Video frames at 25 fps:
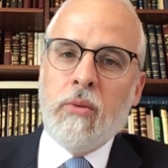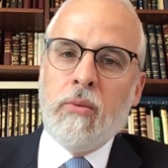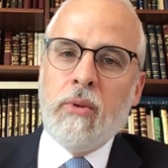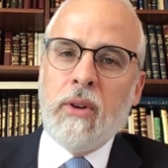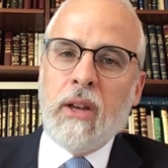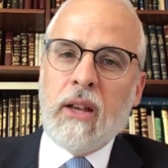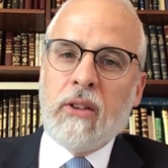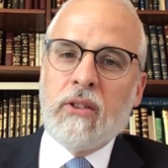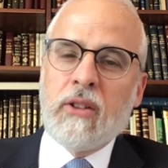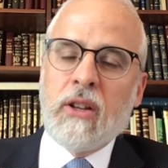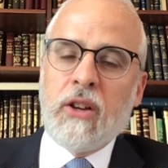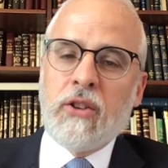
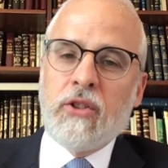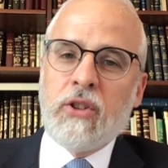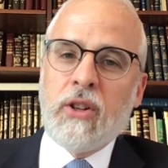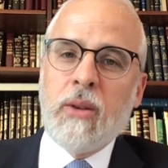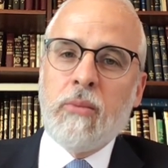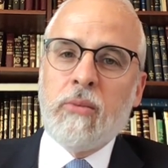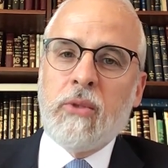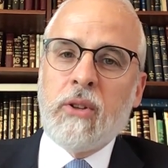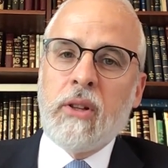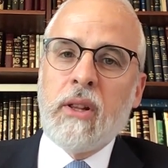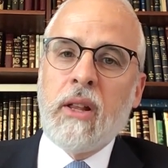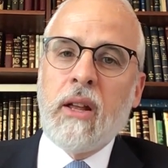we ask
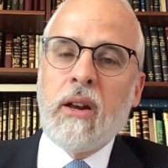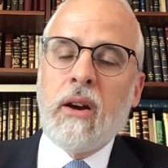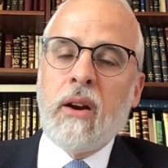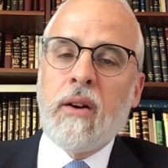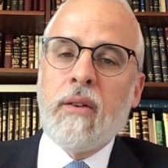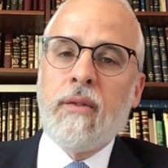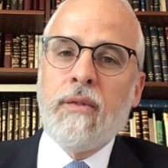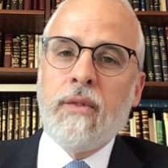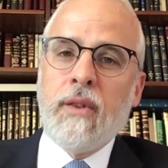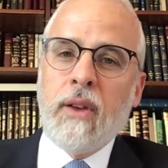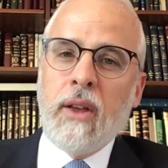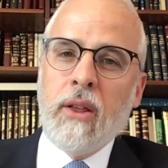Hashem to let
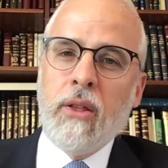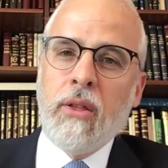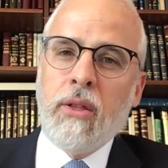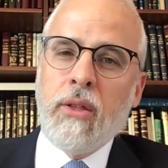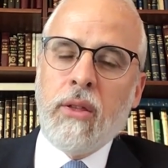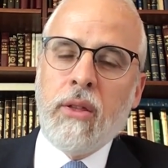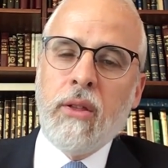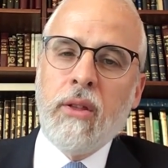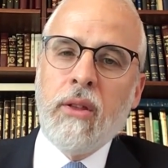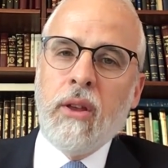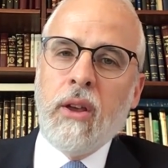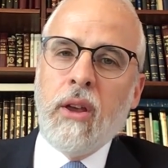our
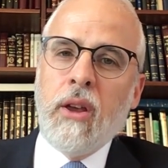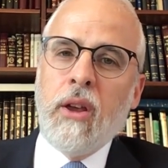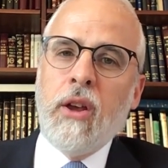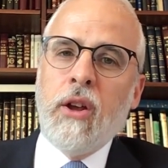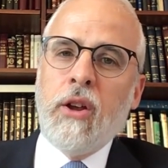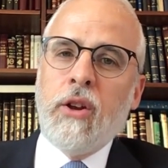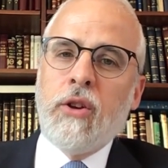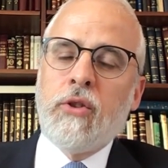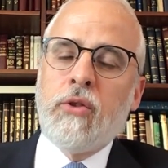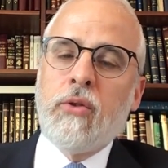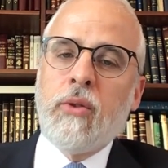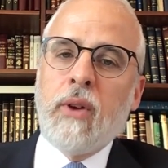faith
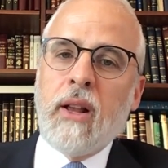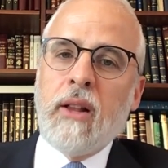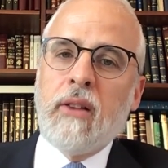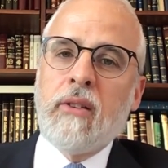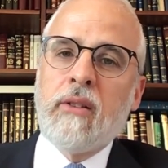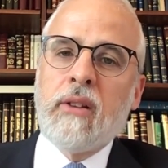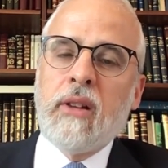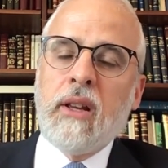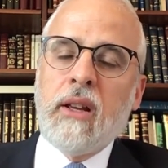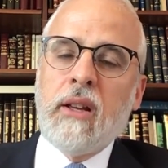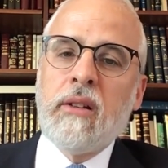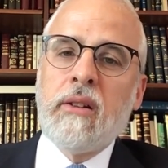
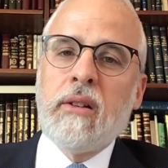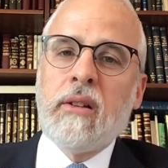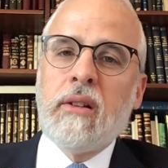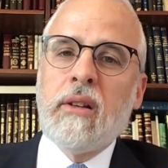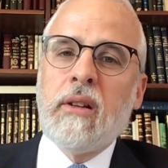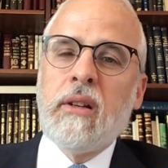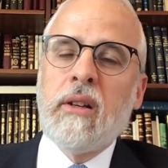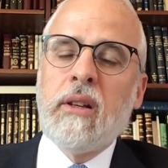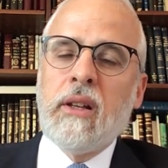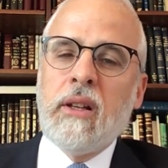translate